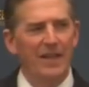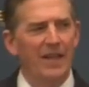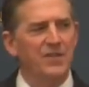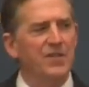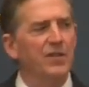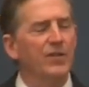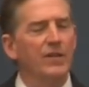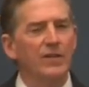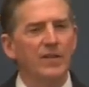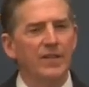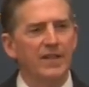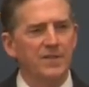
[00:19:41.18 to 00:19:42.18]
is they're going to
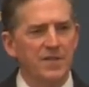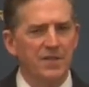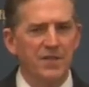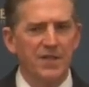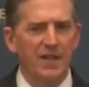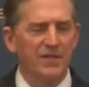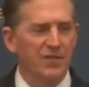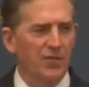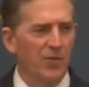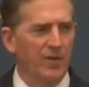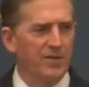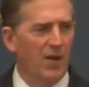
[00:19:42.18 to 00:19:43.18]
look at success
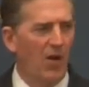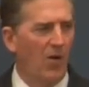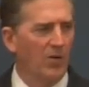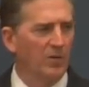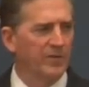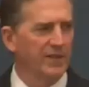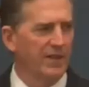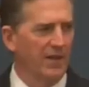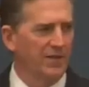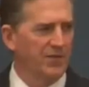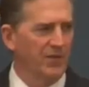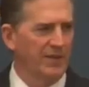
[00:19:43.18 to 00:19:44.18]
stories all over the
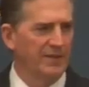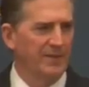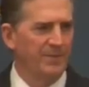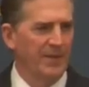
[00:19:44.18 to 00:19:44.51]
country,